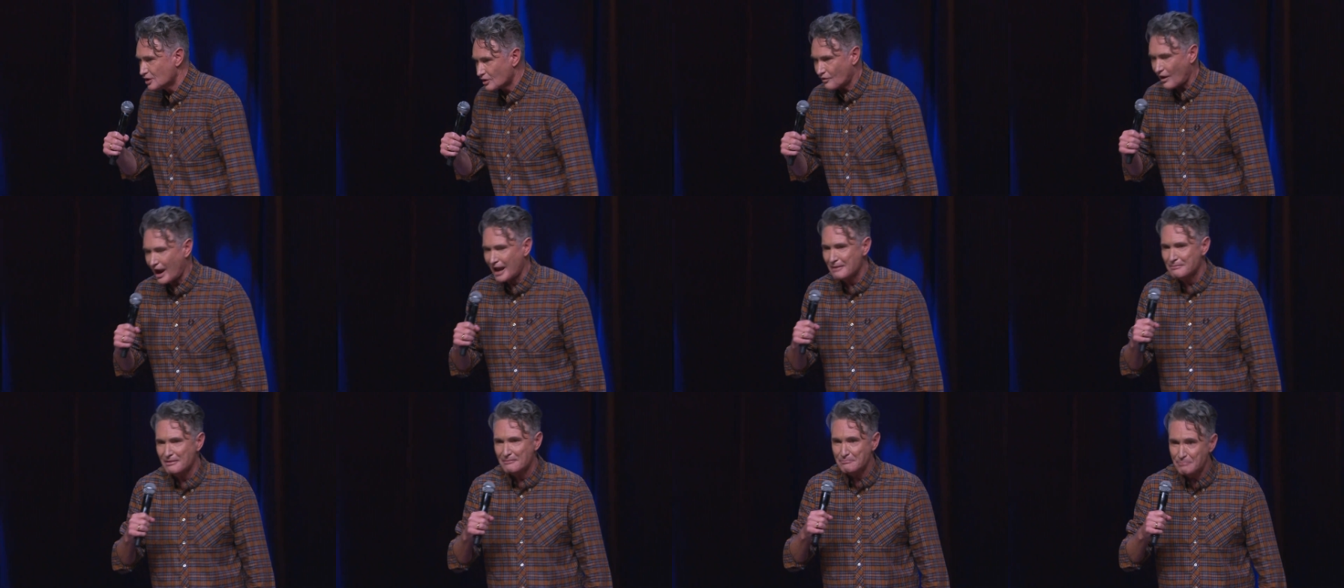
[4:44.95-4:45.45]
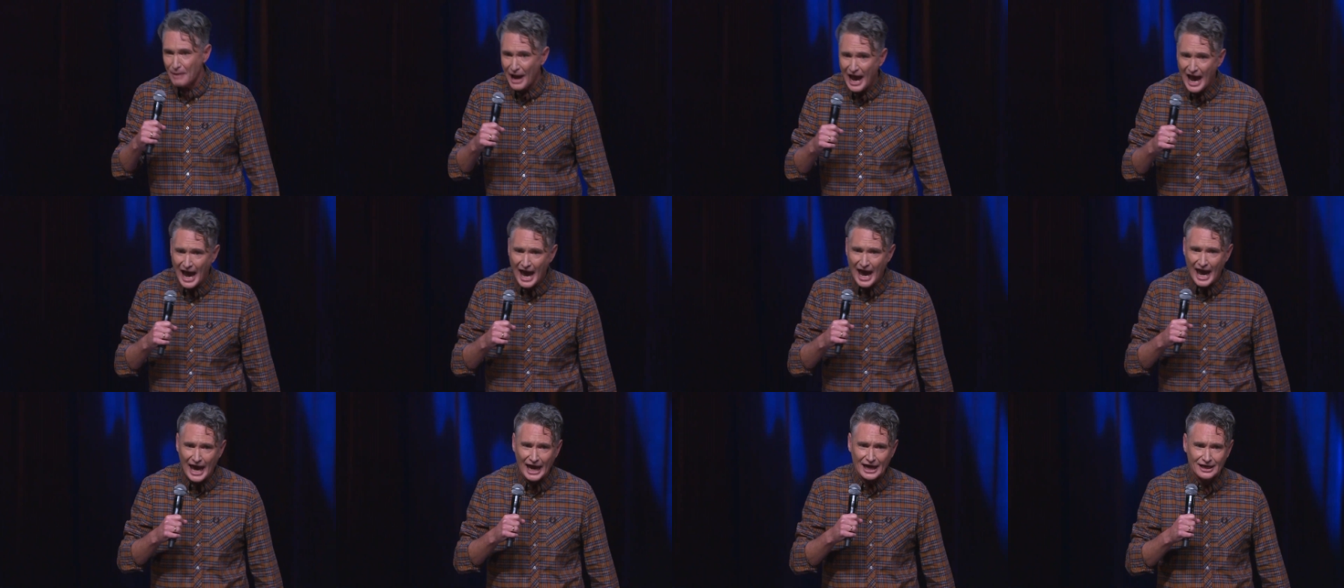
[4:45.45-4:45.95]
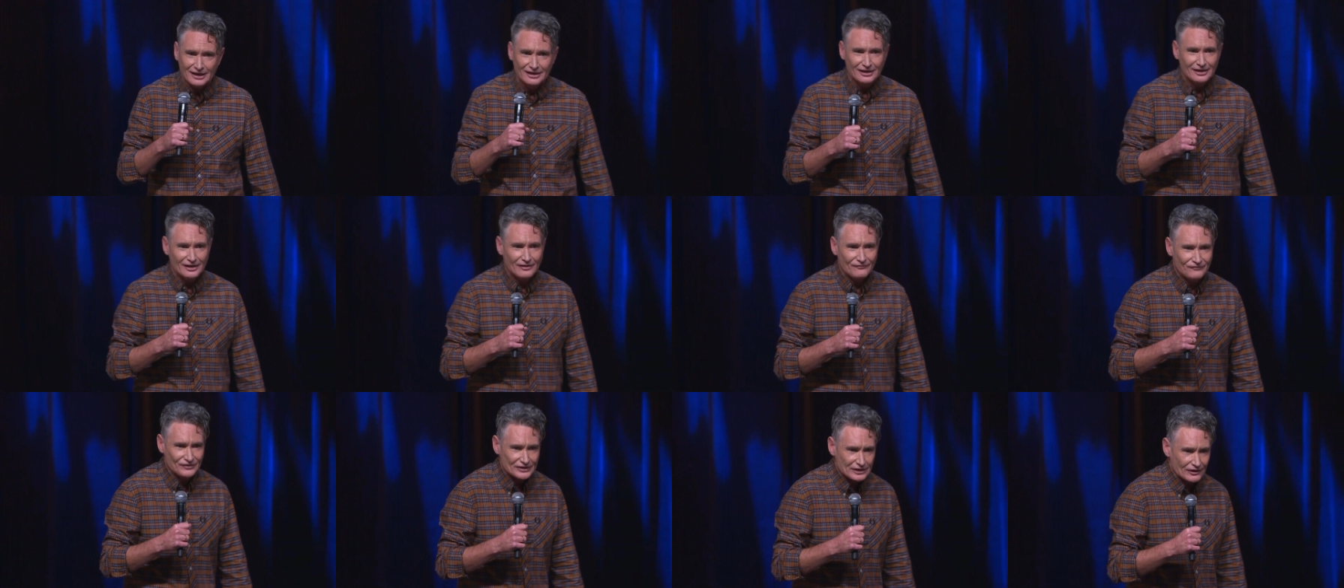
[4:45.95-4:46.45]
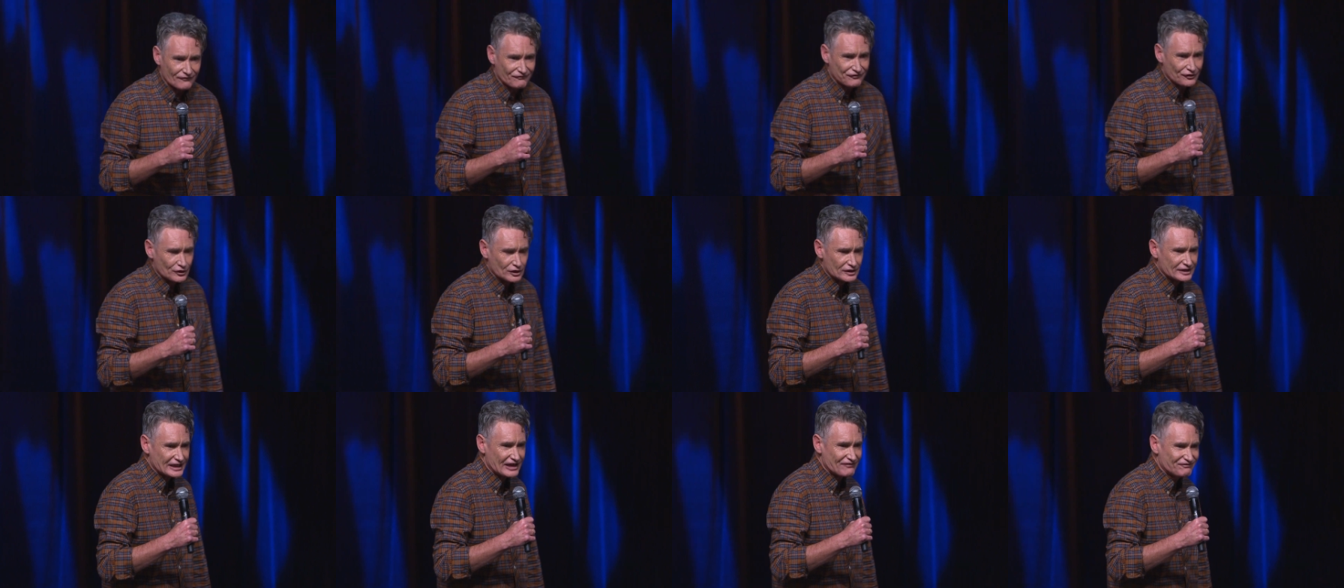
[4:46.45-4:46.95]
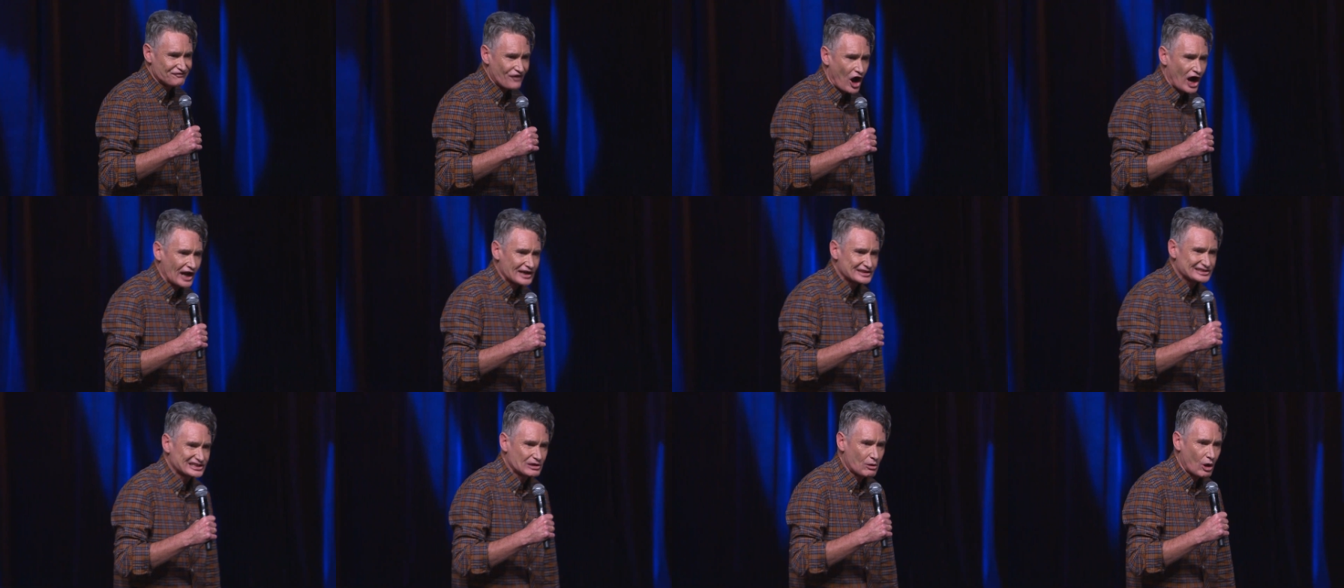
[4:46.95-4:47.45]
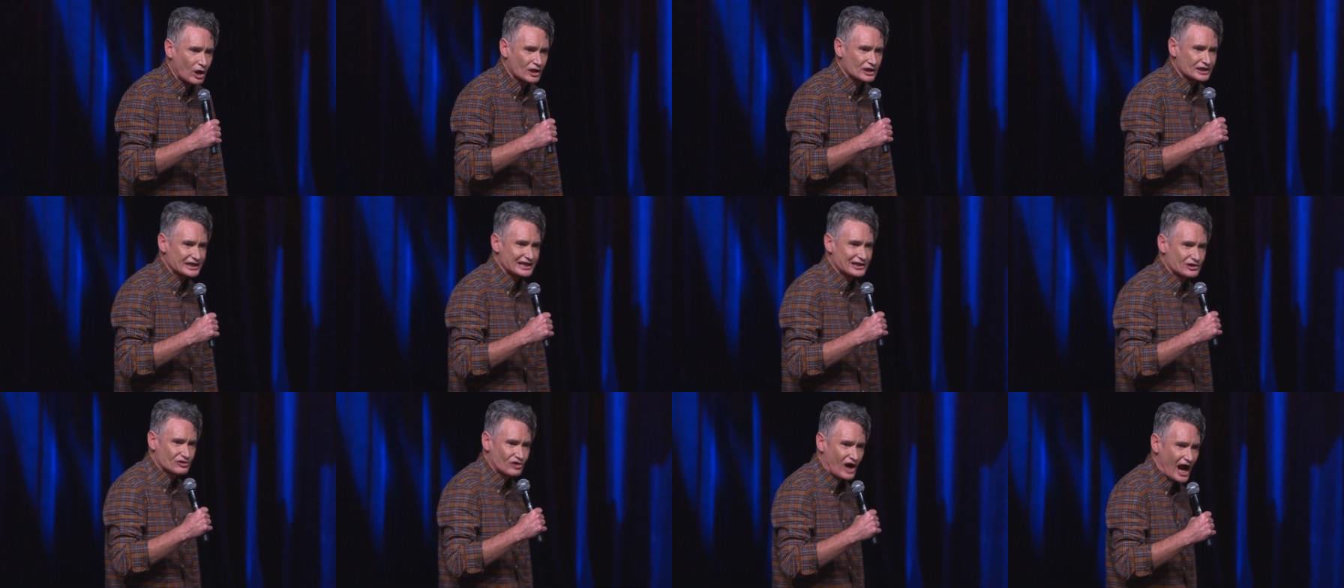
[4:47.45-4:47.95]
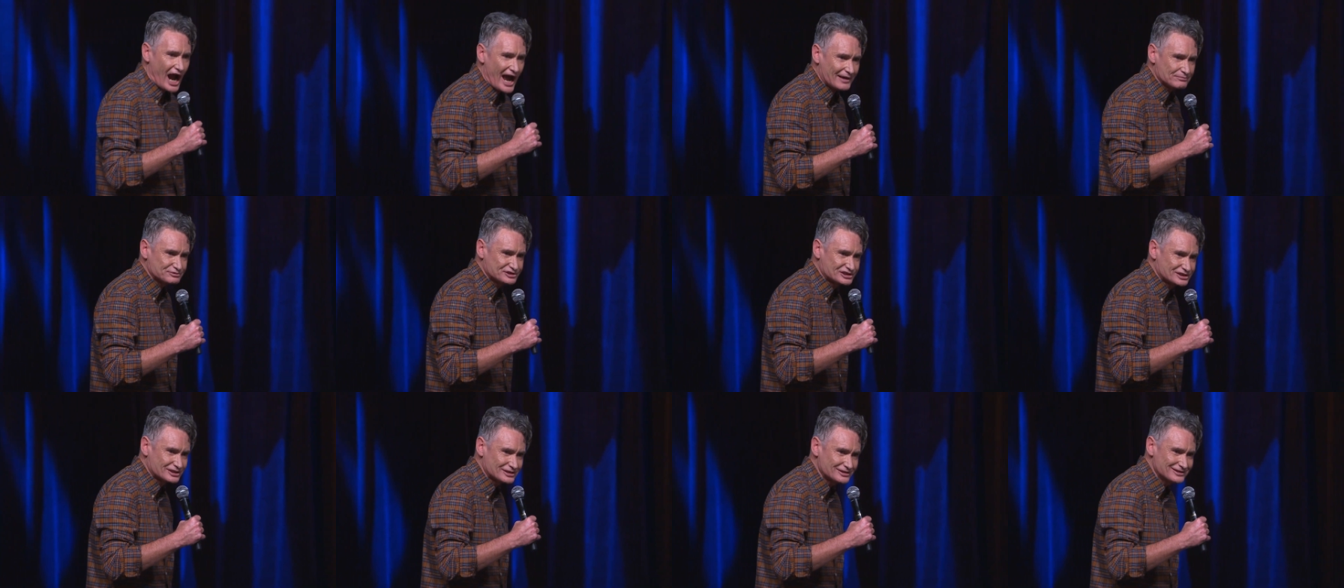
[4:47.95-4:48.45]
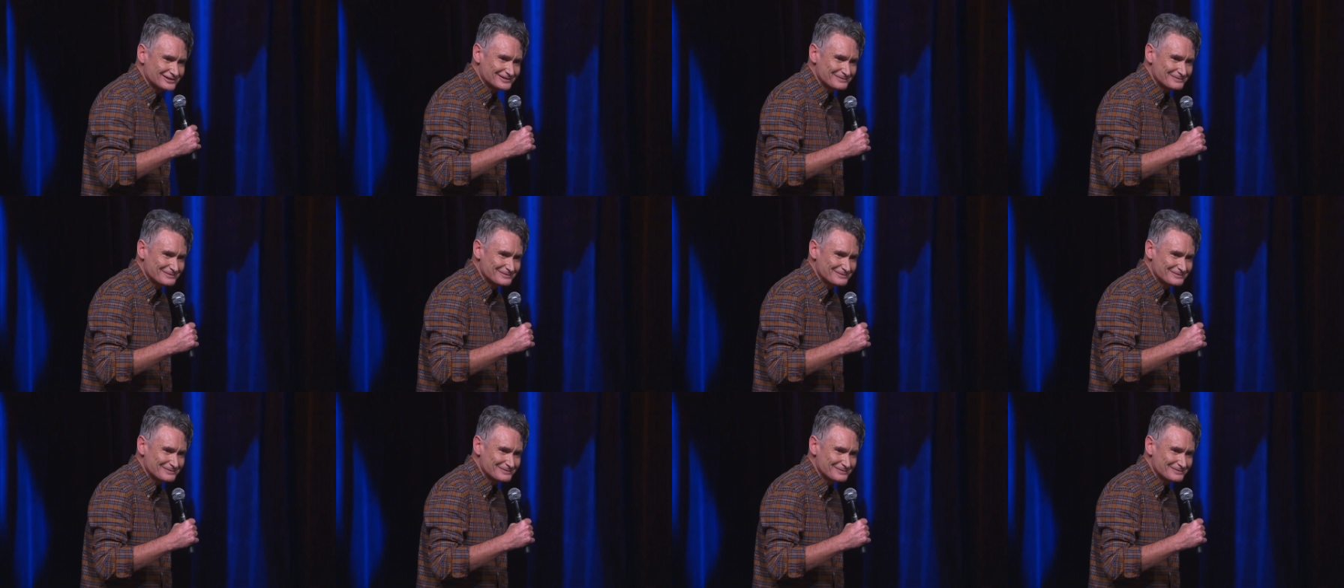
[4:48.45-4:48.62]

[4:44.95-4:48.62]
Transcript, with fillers: grab a bag, fill it full of their finest quality grapes,